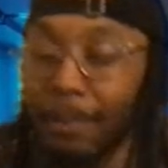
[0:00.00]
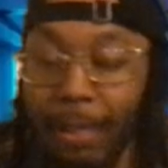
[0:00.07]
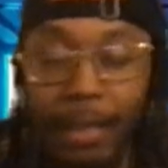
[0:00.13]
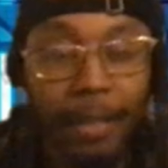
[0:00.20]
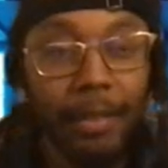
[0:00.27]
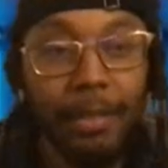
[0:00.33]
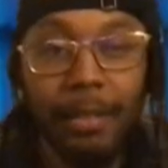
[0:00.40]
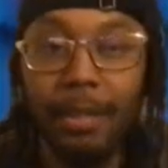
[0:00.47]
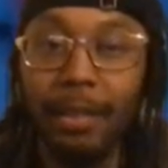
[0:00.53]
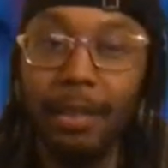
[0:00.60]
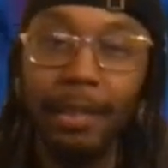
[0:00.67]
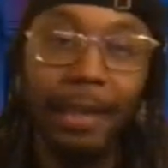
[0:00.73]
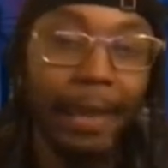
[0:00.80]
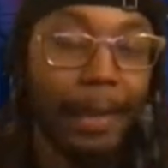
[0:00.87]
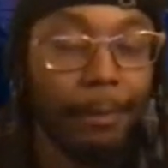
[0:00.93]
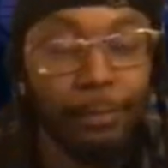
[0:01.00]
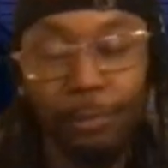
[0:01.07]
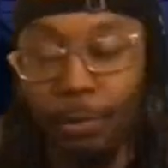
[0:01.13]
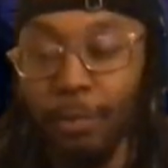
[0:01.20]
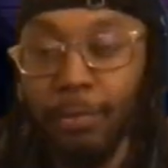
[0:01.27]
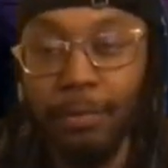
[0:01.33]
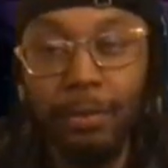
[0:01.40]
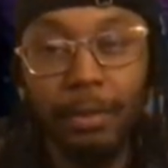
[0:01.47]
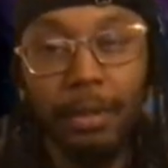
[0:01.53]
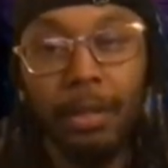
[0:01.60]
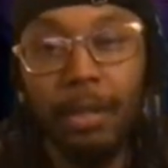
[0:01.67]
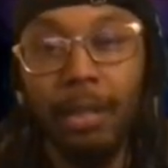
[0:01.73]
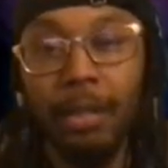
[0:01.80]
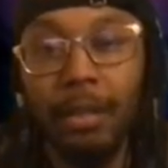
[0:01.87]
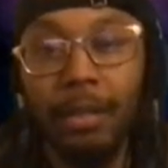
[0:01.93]
nigga came through,
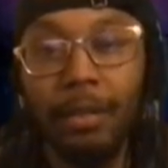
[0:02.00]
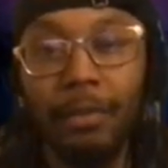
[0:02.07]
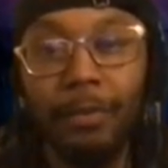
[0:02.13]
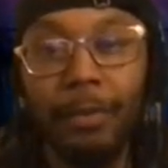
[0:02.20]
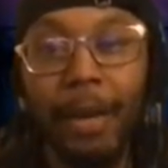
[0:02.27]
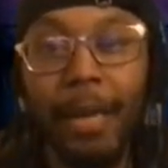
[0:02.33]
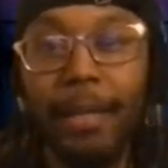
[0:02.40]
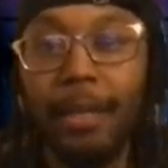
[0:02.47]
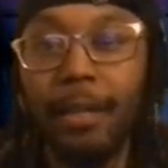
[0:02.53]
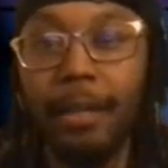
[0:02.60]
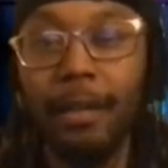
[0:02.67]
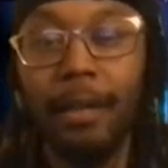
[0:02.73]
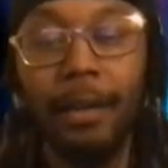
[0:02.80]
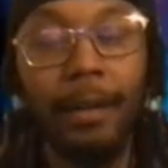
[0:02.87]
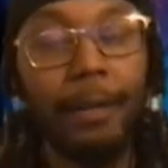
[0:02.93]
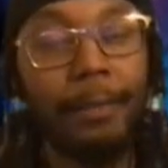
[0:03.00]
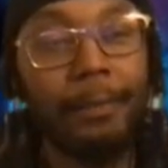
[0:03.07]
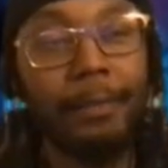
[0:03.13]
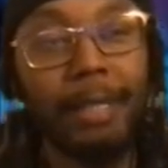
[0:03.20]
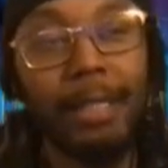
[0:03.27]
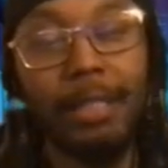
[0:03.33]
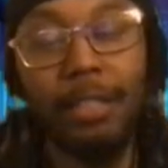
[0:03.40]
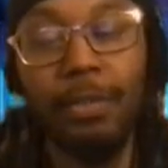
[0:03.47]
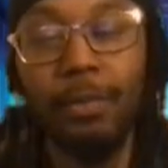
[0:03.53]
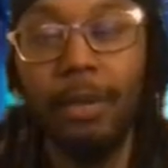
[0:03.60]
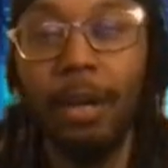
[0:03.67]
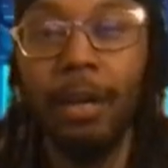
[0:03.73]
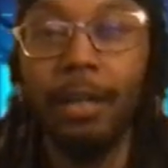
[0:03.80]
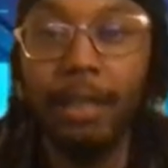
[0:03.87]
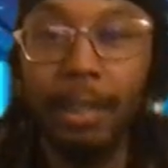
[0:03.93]
ran in the, um into the
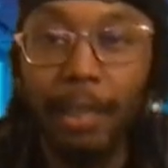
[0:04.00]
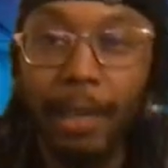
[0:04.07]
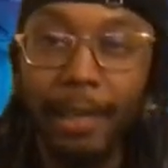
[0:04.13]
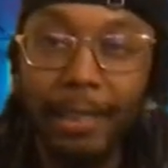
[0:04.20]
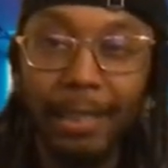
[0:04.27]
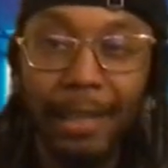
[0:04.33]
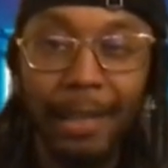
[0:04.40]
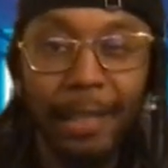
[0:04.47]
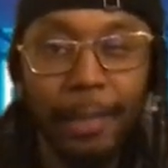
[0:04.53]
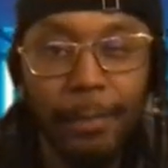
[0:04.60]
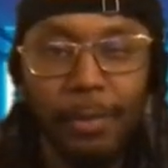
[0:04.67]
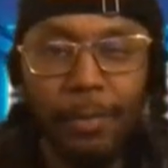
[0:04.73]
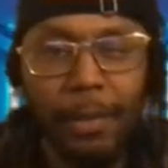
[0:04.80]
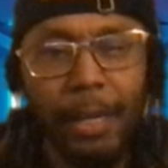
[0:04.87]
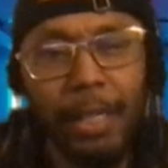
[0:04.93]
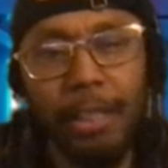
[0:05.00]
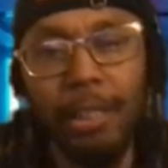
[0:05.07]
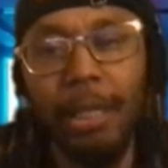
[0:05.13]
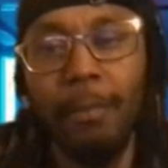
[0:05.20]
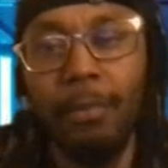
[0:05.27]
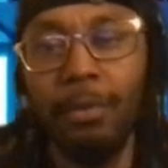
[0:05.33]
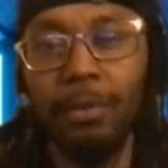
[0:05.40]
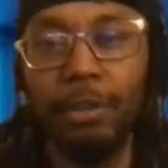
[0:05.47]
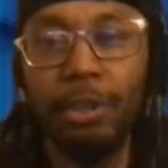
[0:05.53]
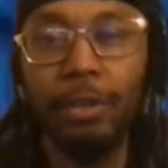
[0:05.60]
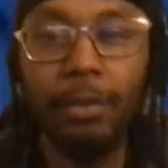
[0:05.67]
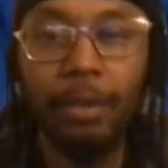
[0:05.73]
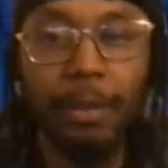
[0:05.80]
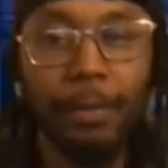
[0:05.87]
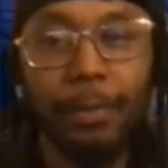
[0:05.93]
altercation like he was ready to jump on
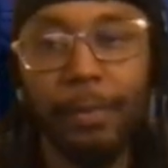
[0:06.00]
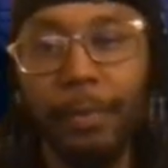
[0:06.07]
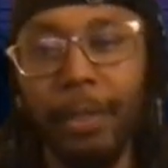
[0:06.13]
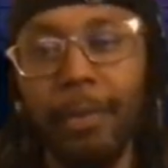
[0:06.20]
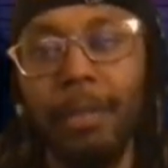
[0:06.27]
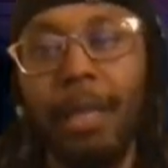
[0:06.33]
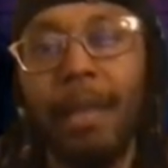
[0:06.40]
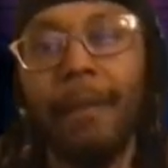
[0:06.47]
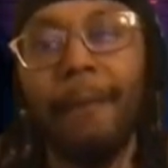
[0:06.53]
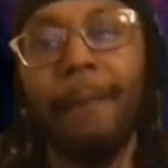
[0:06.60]
shorty for real. Like,